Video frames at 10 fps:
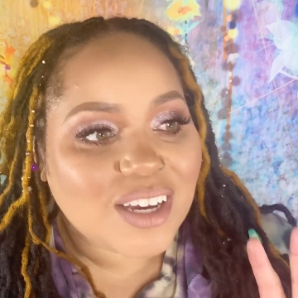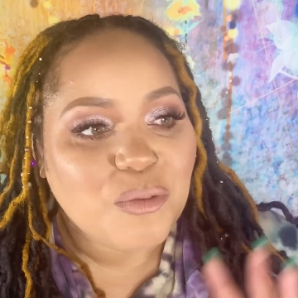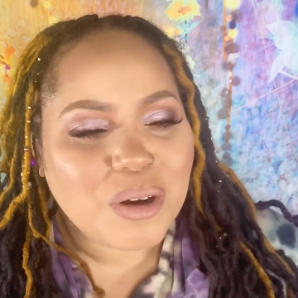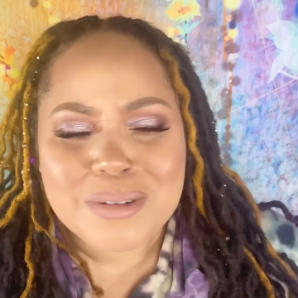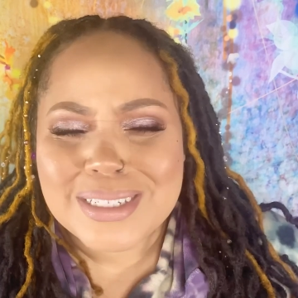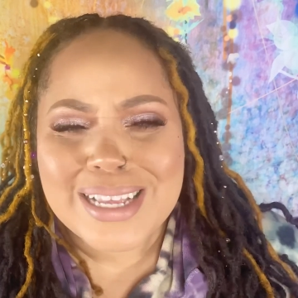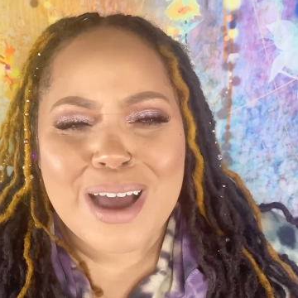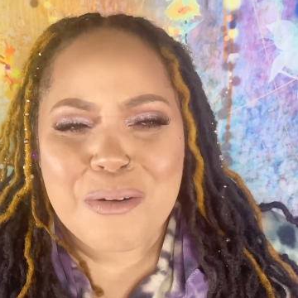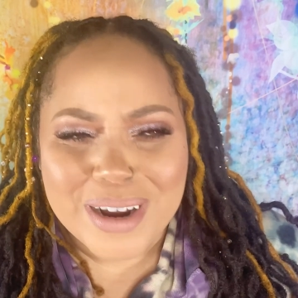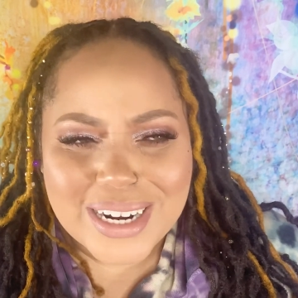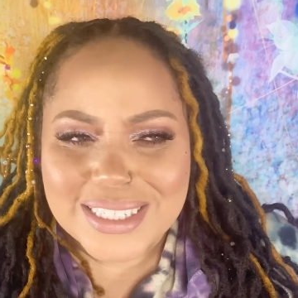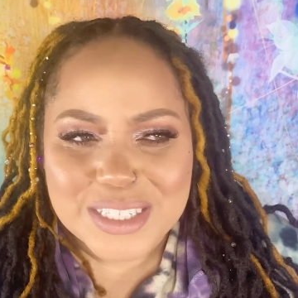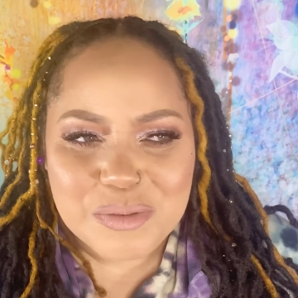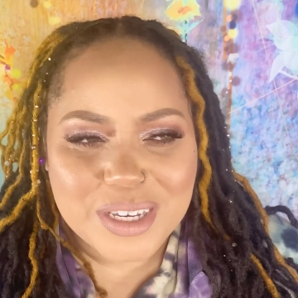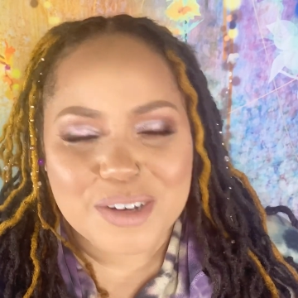what was I wearing
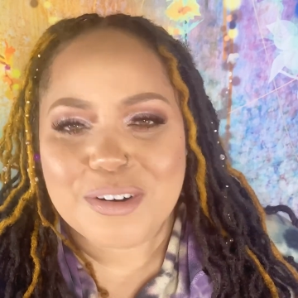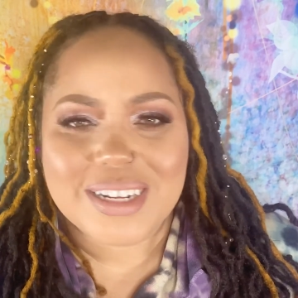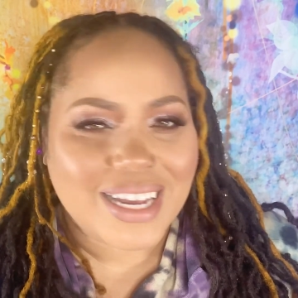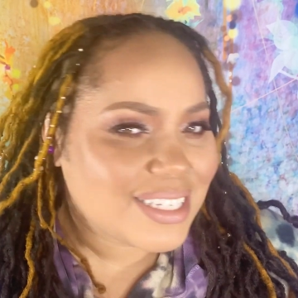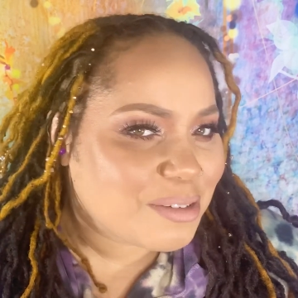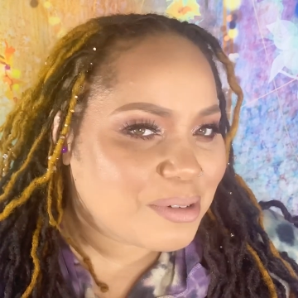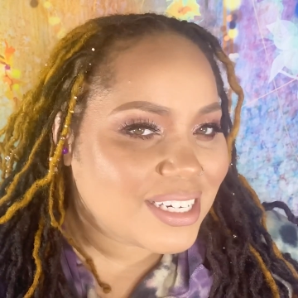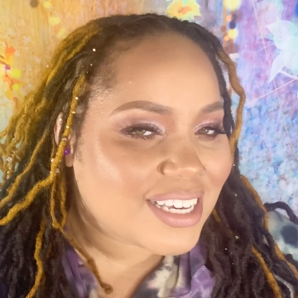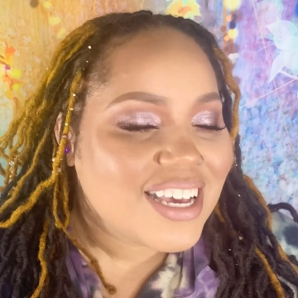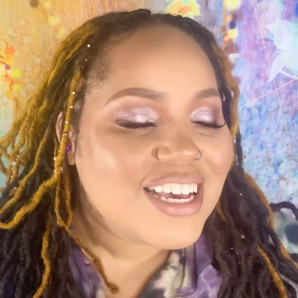this week or last week?